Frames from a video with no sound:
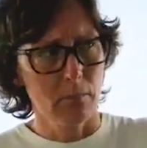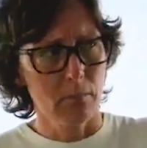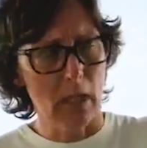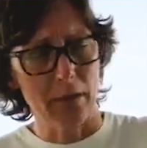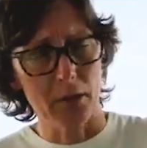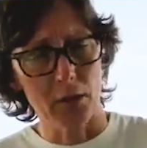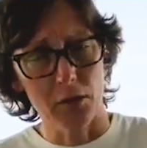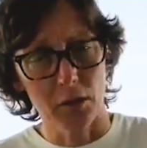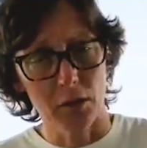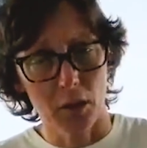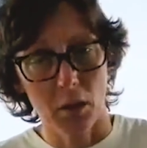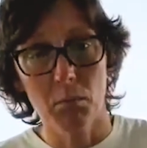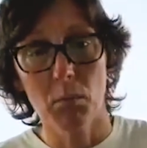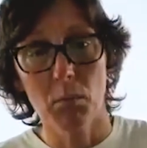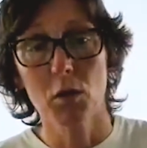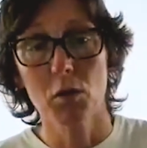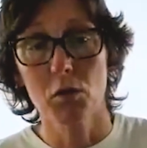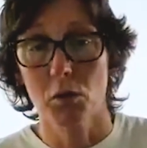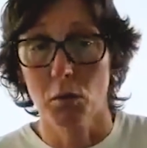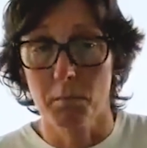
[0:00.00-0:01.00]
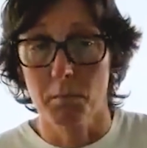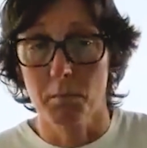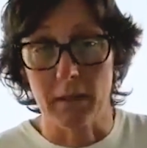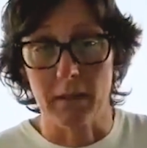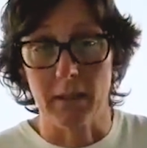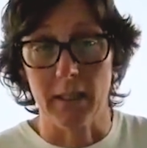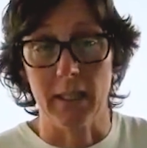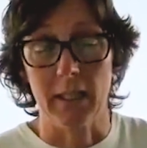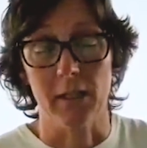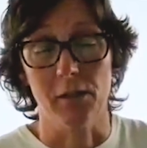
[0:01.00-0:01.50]
there's a commercial
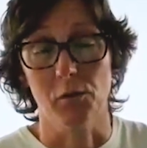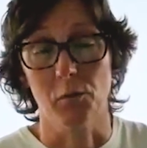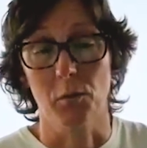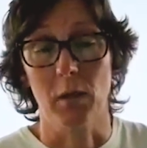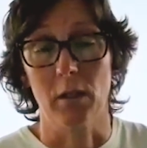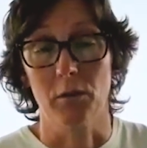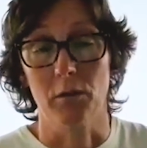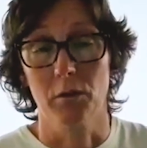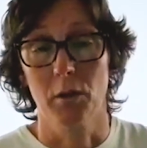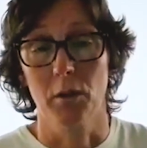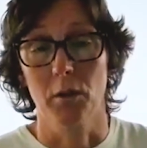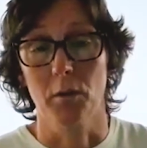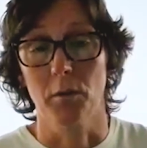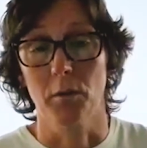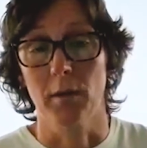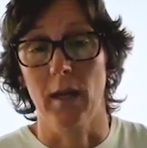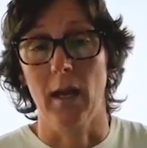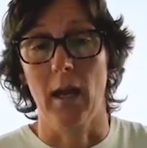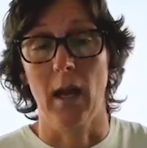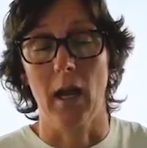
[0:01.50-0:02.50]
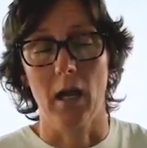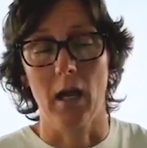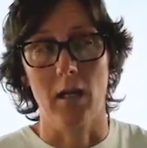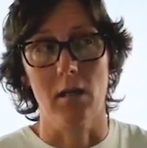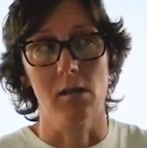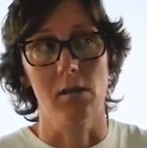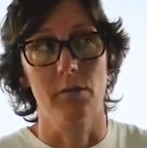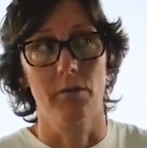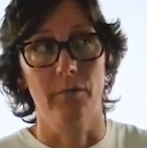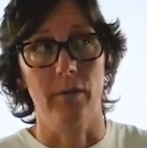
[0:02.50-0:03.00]
building as well too that
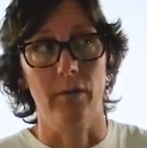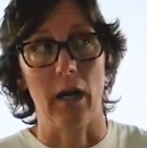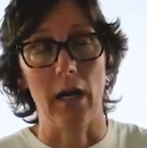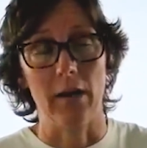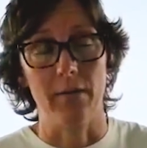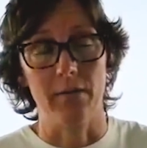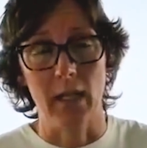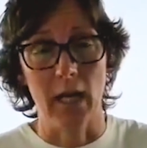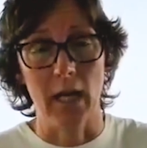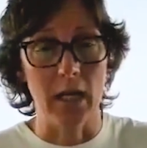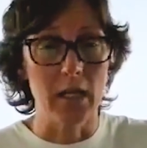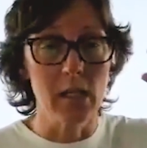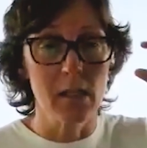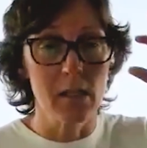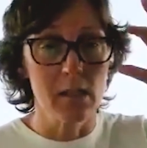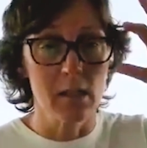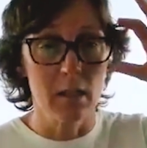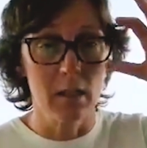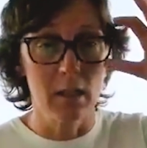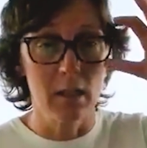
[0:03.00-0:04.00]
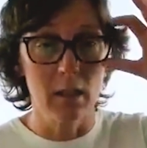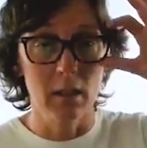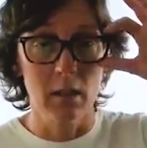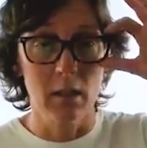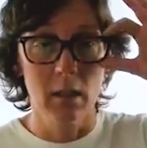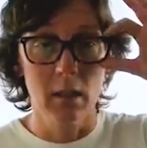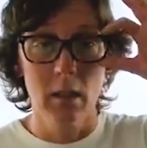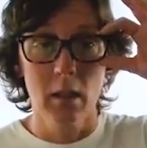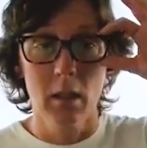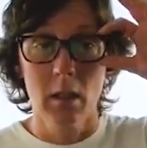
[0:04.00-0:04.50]
has 5 tenants in it.
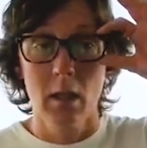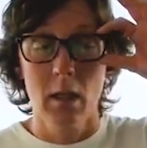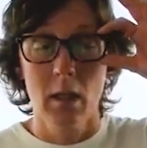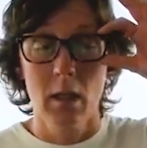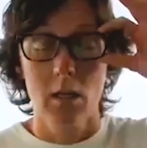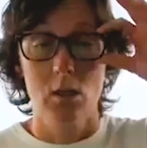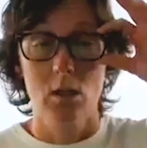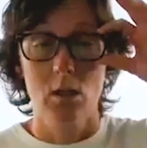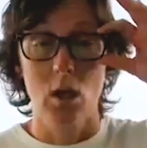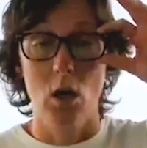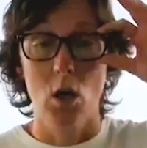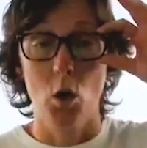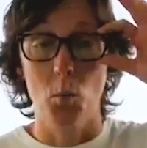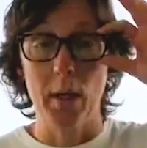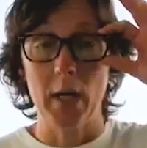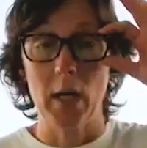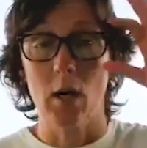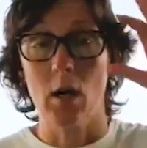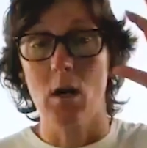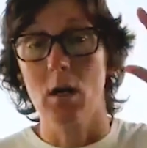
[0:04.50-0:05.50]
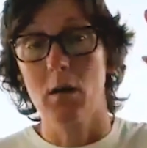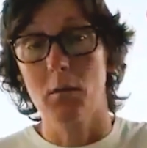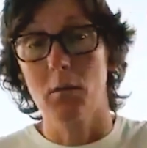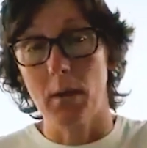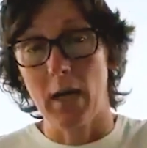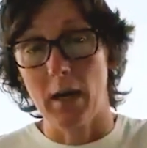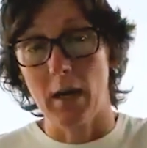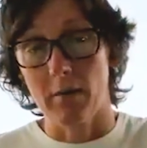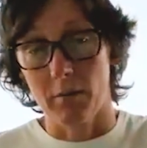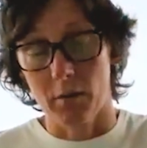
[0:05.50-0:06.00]
So we
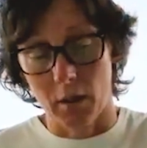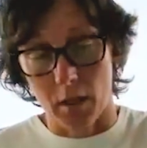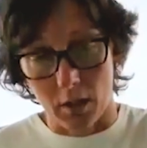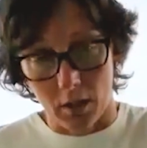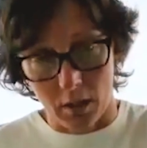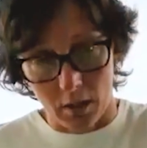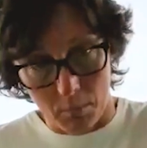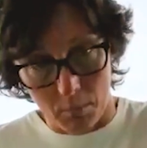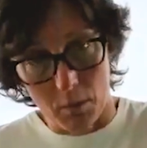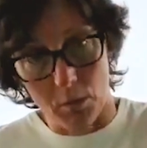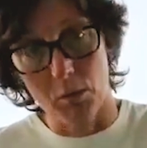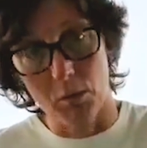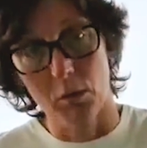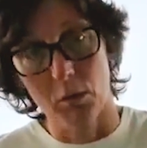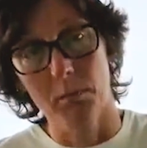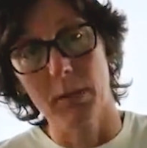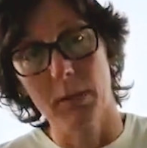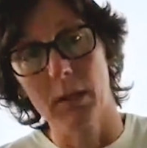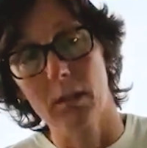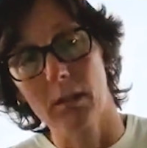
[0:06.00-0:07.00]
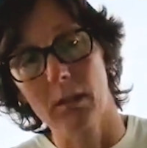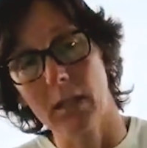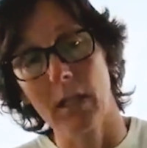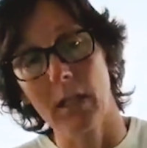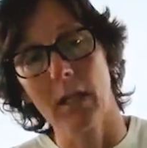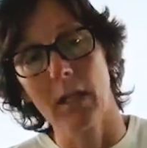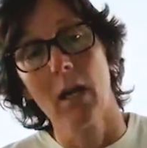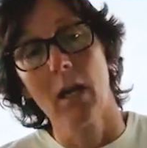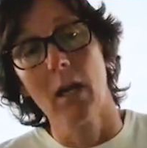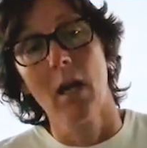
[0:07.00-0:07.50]
have a commercial
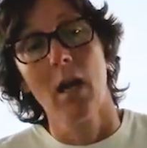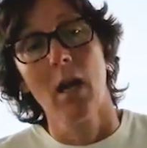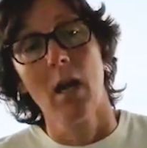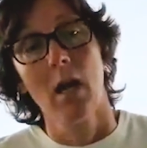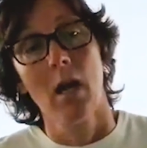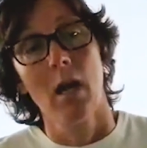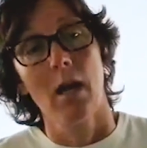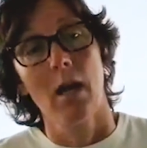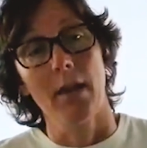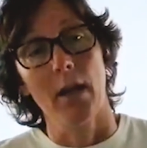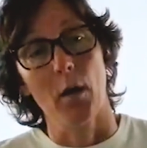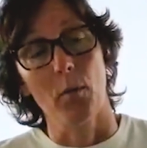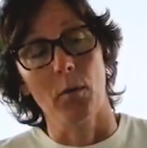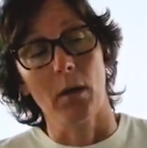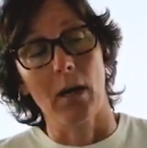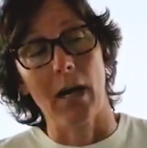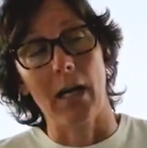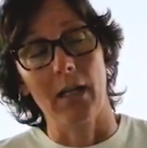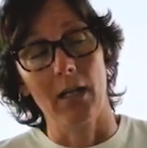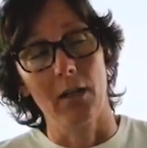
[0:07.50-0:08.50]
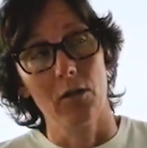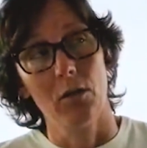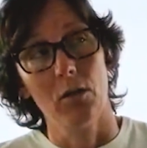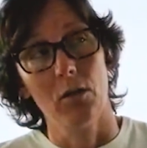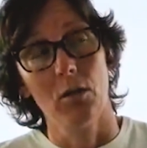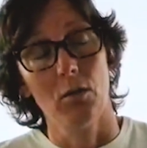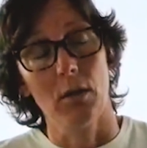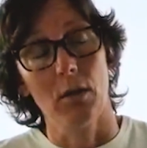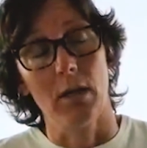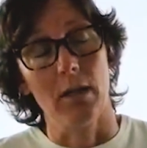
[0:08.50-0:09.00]
building that we're adding
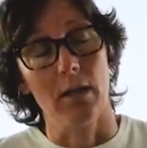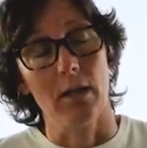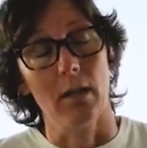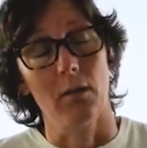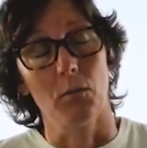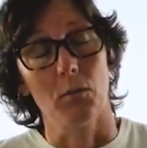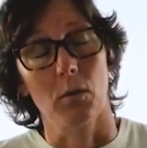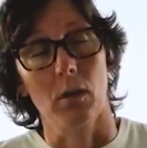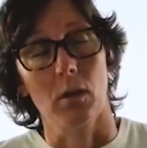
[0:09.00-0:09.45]
to, and then